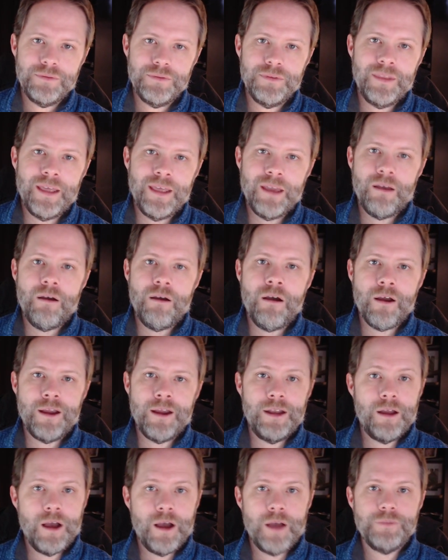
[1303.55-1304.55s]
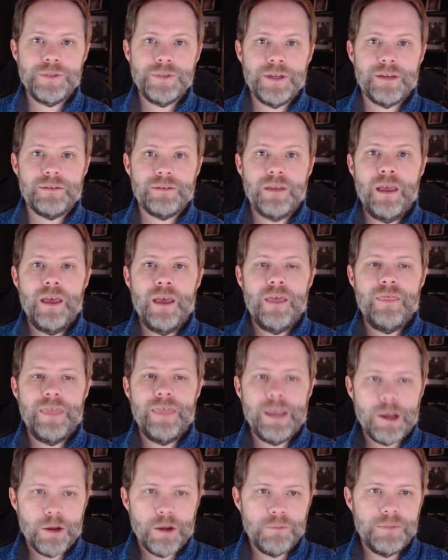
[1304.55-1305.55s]
They are an object.
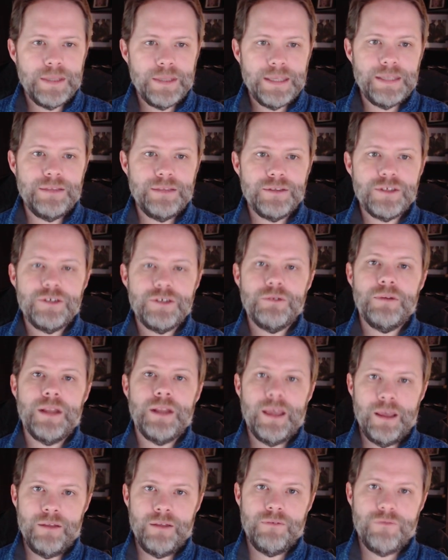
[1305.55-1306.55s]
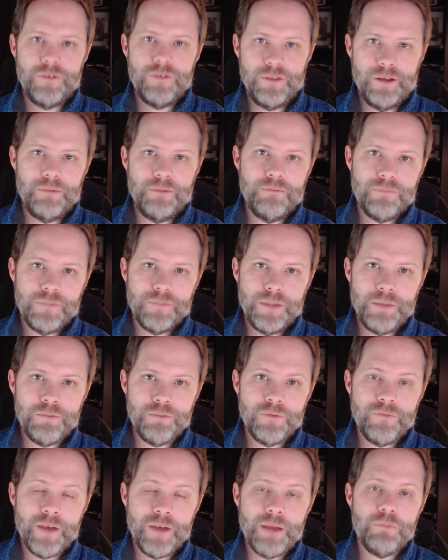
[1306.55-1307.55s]
They are a means to an end for them. They
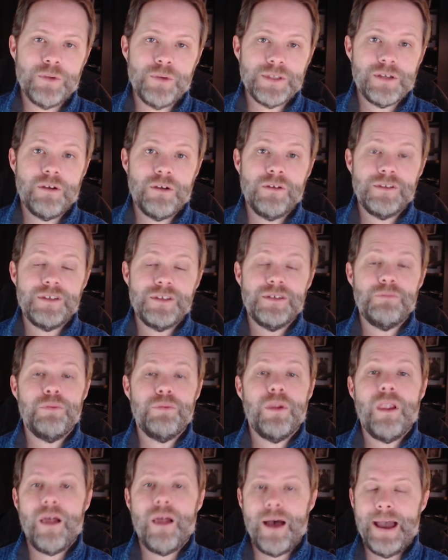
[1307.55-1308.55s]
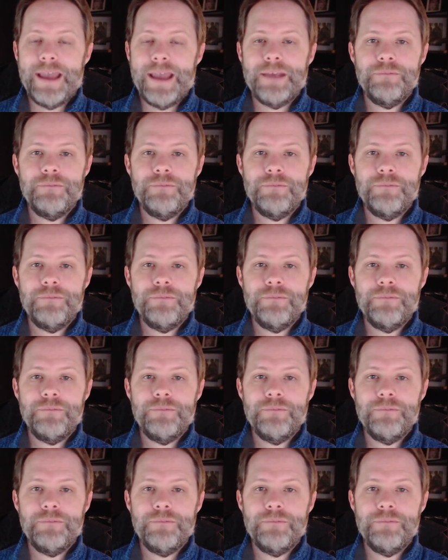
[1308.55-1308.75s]
provide what's called supply.